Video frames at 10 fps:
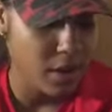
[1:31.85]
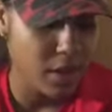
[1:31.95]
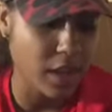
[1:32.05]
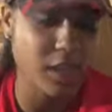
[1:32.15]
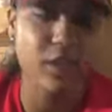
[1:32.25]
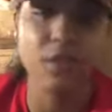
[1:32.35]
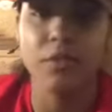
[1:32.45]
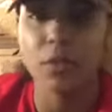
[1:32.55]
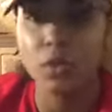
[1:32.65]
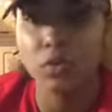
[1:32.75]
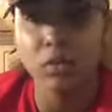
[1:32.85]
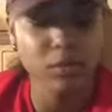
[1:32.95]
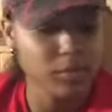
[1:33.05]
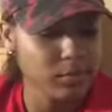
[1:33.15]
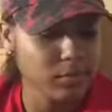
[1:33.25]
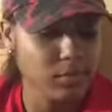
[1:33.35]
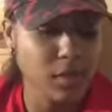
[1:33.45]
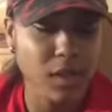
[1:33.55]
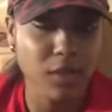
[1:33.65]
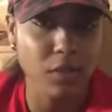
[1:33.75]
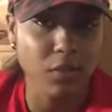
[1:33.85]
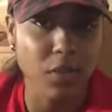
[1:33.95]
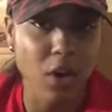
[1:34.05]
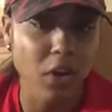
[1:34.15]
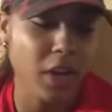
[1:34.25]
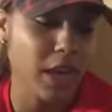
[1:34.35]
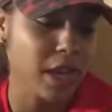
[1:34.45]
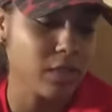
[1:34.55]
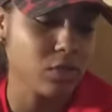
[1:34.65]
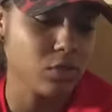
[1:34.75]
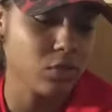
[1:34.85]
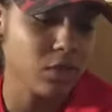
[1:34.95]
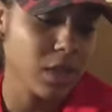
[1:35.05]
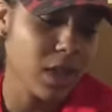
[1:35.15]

Then it's the phone, Safari, and iTunes.